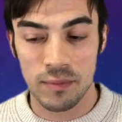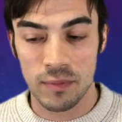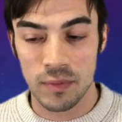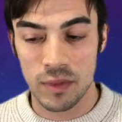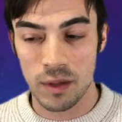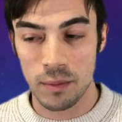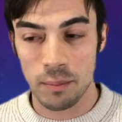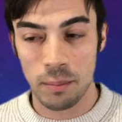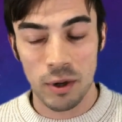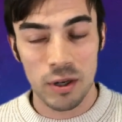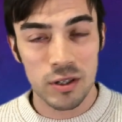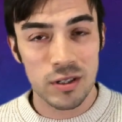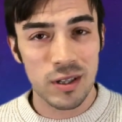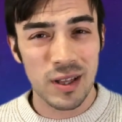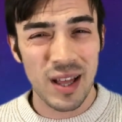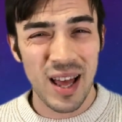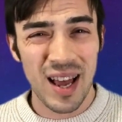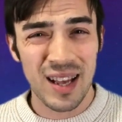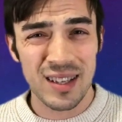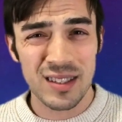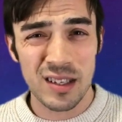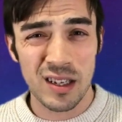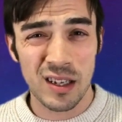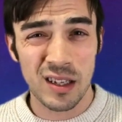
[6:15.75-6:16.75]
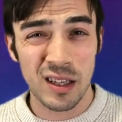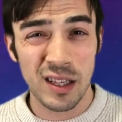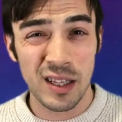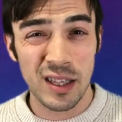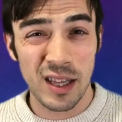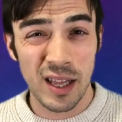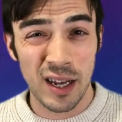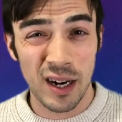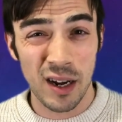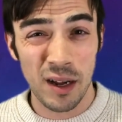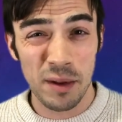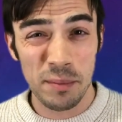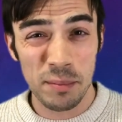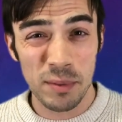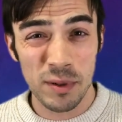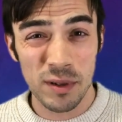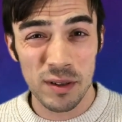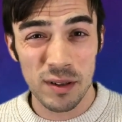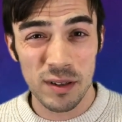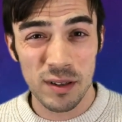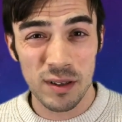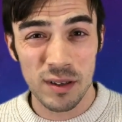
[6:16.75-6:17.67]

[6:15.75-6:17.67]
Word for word: the person that has to clean that up,